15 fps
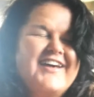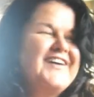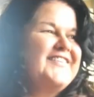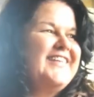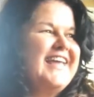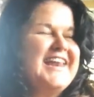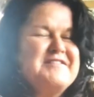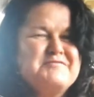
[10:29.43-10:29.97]
All
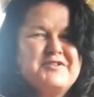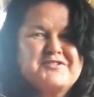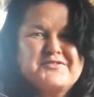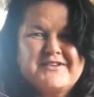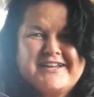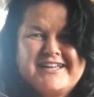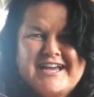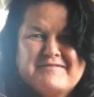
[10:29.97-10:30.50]
the animals
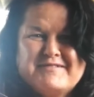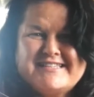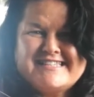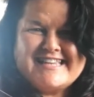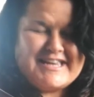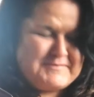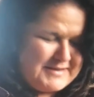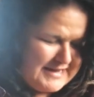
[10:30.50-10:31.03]
want to come and
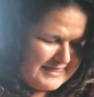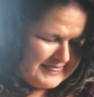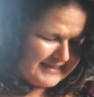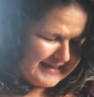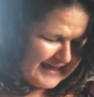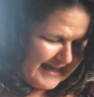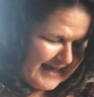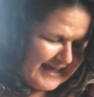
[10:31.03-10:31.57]
see me in the
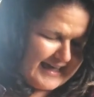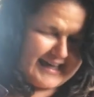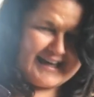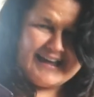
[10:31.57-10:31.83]
car.